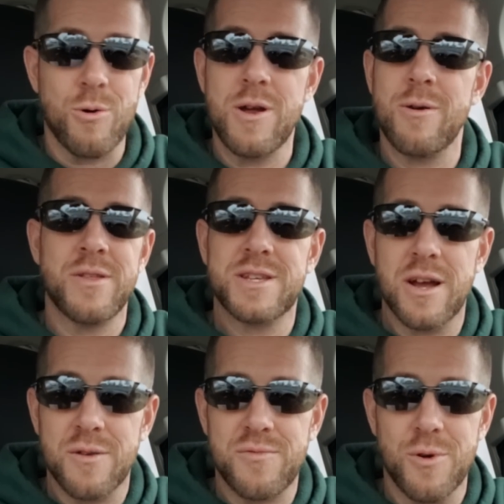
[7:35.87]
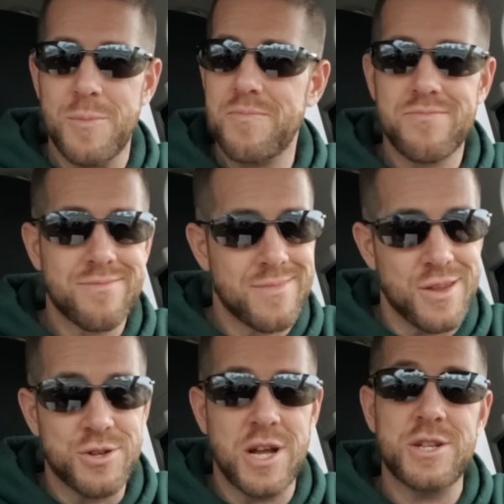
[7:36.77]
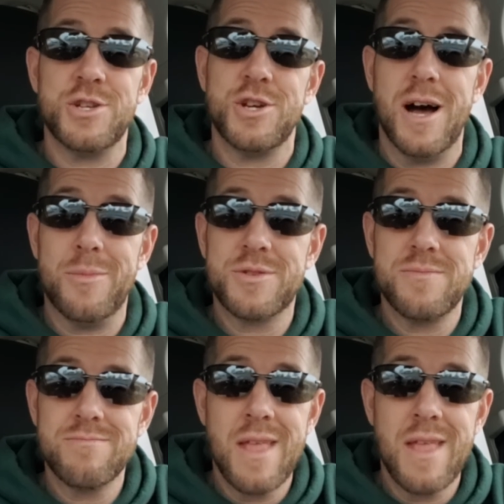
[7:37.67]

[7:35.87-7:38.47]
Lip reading: Or you're on the second floor. You're changing jobs.